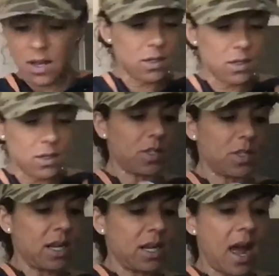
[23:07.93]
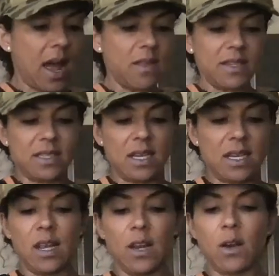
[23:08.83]
So I'm just gonna eye this in
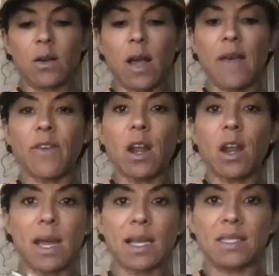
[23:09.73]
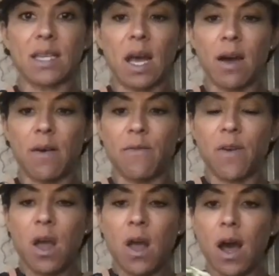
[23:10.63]
here. I've got a mix of
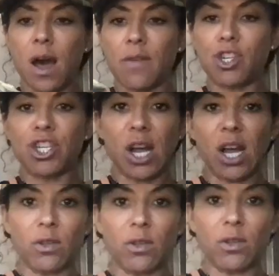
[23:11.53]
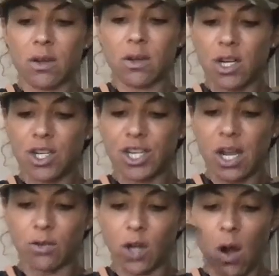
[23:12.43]
the shelled and the
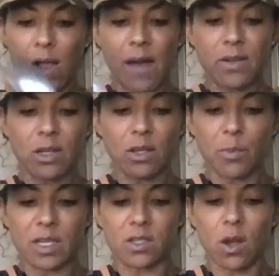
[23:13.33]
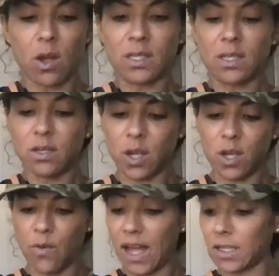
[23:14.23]
non-shelled. All have a little bit of salt,
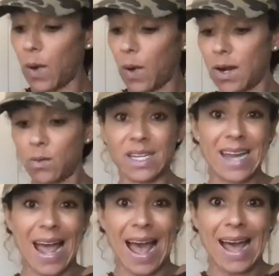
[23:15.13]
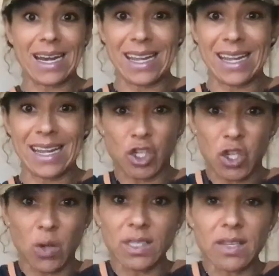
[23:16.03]
so that's why I don't need to add any extra
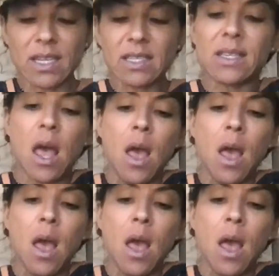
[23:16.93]
salt to this.